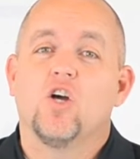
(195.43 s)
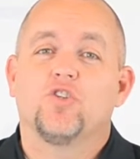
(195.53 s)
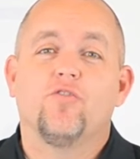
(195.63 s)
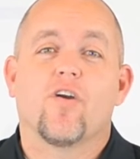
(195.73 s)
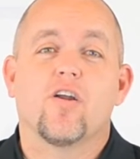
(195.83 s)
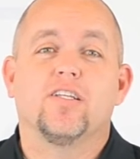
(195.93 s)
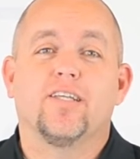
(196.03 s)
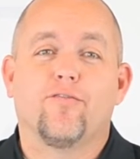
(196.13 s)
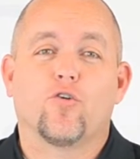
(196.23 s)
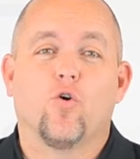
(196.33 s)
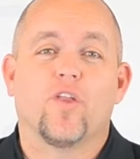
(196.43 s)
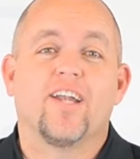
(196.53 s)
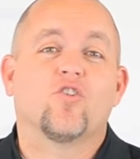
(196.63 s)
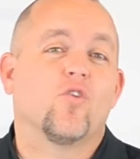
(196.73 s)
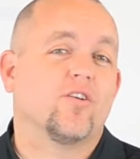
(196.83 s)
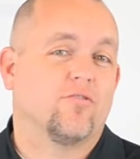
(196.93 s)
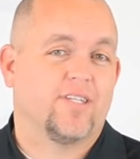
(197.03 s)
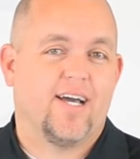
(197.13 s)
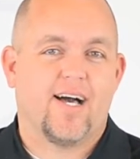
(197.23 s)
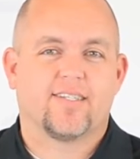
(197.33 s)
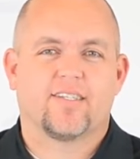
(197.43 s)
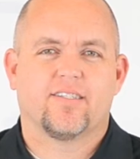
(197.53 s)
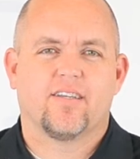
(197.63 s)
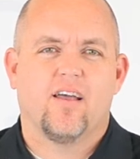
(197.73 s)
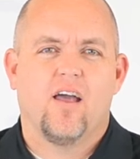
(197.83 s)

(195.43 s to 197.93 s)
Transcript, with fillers: to very difficult and critical tasks.